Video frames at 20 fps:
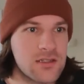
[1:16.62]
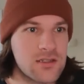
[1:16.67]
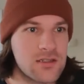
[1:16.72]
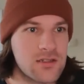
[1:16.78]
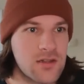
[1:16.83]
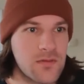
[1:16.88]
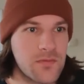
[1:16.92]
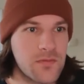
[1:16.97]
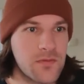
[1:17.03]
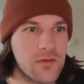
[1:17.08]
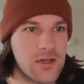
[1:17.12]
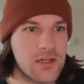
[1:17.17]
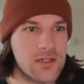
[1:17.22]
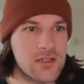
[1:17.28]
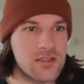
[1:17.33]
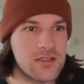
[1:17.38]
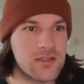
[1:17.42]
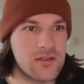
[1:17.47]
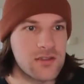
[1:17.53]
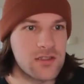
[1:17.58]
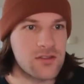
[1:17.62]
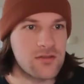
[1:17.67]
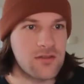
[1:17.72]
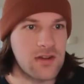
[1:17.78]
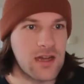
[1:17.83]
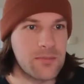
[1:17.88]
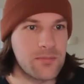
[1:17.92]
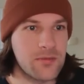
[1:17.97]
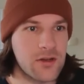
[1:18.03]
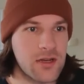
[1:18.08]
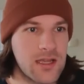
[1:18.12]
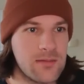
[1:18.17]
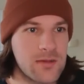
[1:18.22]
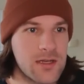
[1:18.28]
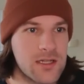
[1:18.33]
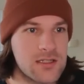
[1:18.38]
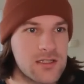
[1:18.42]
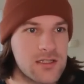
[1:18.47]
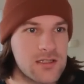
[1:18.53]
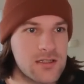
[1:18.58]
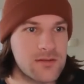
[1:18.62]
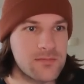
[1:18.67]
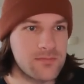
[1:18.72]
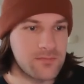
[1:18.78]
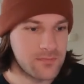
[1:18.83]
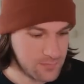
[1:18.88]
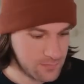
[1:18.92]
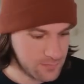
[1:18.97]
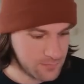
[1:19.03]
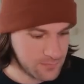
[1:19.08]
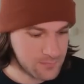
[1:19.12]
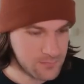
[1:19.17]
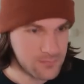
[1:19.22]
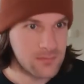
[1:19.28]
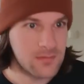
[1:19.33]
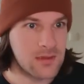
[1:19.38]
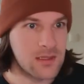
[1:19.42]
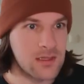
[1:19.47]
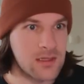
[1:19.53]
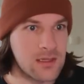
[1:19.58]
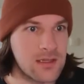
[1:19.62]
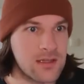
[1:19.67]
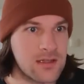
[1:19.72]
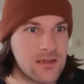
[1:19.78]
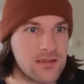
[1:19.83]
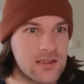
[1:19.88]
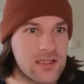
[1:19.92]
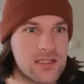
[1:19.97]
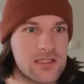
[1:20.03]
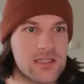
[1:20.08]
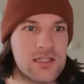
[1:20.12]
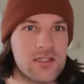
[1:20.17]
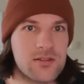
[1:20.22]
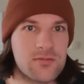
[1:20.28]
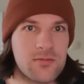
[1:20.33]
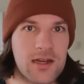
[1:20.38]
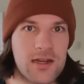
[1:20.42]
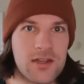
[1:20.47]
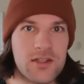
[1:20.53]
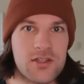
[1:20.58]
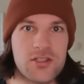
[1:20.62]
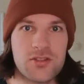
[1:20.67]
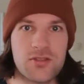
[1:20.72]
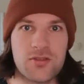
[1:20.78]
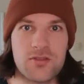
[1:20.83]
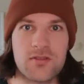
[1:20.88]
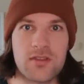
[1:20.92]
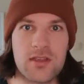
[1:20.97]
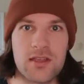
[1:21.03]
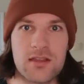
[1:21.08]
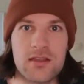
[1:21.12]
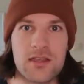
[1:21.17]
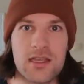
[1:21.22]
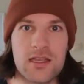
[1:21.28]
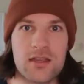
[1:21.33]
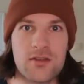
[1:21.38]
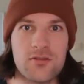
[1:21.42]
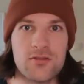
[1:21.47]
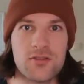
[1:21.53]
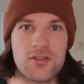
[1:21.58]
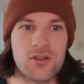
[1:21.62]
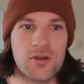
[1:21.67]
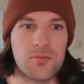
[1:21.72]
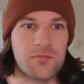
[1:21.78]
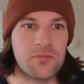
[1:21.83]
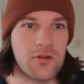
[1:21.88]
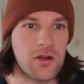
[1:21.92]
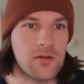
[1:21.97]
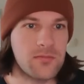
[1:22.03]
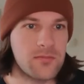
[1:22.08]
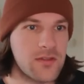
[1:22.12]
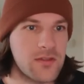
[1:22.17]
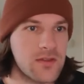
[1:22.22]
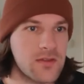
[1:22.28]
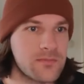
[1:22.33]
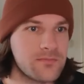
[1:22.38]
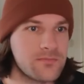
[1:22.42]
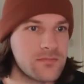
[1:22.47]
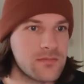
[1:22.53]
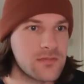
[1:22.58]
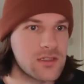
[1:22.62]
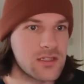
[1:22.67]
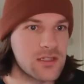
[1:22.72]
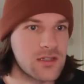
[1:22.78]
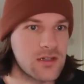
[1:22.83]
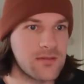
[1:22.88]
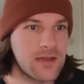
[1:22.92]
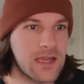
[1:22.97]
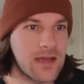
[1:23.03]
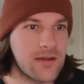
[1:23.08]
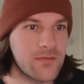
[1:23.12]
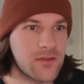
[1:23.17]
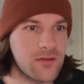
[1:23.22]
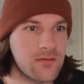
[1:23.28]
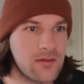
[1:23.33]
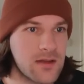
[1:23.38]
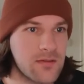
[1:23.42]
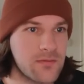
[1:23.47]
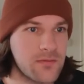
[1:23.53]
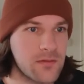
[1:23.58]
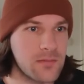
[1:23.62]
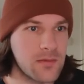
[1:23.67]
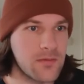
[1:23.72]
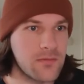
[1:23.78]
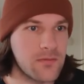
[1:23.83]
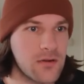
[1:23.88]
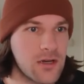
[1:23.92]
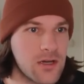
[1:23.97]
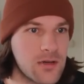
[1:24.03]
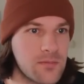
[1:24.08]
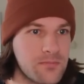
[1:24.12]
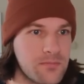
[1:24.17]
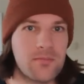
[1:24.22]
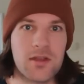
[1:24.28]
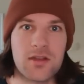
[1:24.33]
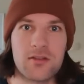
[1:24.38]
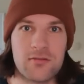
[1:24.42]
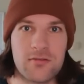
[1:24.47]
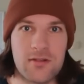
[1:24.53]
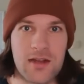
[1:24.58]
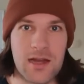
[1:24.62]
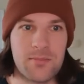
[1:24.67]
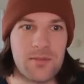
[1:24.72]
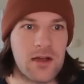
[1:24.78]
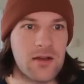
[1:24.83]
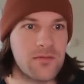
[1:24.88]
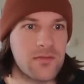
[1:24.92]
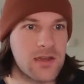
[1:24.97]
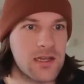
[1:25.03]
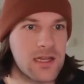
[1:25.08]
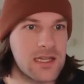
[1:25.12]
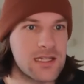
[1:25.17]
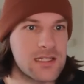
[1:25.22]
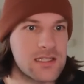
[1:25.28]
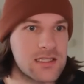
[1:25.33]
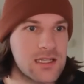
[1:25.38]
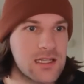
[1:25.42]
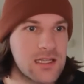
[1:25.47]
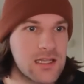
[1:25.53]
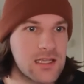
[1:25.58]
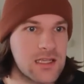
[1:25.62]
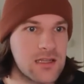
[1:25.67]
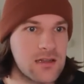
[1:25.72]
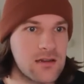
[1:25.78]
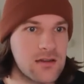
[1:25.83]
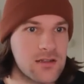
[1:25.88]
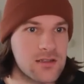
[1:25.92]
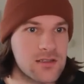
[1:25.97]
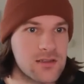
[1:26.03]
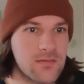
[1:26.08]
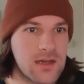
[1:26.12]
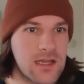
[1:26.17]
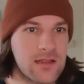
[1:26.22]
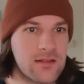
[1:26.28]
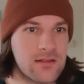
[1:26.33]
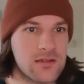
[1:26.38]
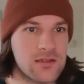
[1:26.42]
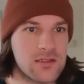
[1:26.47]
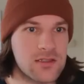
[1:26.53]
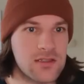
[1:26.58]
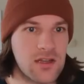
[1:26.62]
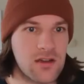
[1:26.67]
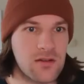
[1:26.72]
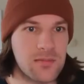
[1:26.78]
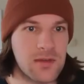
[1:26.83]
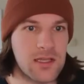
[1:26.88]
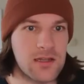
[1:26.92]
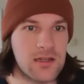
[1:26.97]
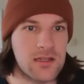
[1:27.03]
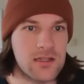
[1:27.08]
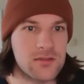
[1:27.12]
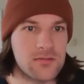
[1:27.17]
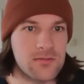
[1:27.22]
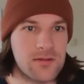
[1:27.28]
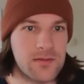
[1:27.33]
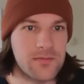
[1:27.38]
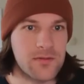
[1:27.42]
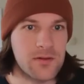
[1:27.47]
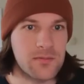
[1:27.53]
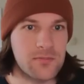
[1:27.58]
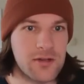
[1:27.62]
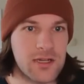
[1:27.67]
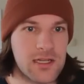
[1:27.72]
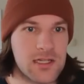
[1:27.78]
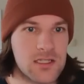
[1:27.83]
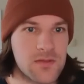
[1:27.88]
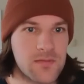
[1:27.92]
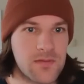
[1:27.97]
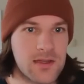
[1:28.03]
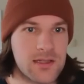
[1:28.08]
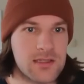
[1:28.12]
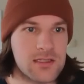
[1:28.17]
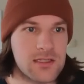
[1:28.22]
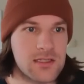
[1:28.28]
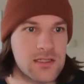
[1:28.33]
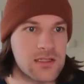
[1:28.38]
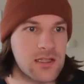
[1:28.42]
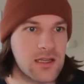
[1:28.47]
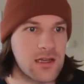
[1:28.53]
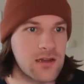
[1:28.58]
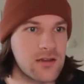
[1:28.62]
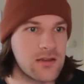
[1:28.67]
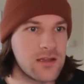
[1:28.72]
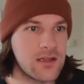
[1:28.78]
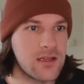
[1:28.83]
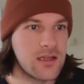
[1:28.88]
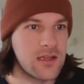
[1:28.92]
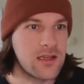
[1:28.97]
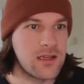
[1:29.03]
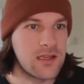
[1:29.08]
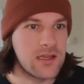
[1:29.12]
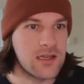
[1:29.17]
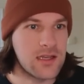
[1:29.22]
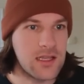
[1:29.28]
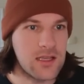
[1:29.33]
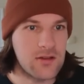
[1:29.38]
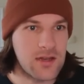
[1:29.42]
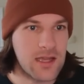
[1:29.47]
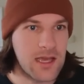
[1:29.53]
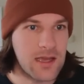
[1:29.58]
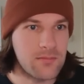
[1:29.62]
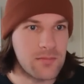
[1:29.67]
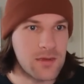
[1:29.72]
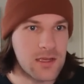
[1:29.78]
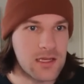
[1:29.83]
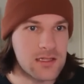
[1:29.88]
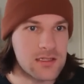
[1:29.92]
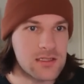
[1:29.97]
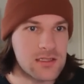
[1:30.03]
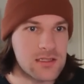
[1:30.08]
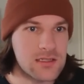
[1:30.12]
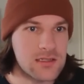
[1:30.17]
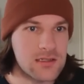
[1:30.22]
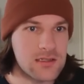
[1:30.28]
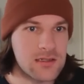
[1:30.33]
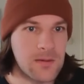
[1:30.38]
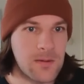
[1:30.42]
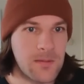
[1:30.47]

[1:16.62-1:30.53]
So first describe your image. This is where you should include your prompt. So we have the one from before, panorama of a night city, lots of lanterns, tall buildings, river, bridge, fantasy style, neon ambience.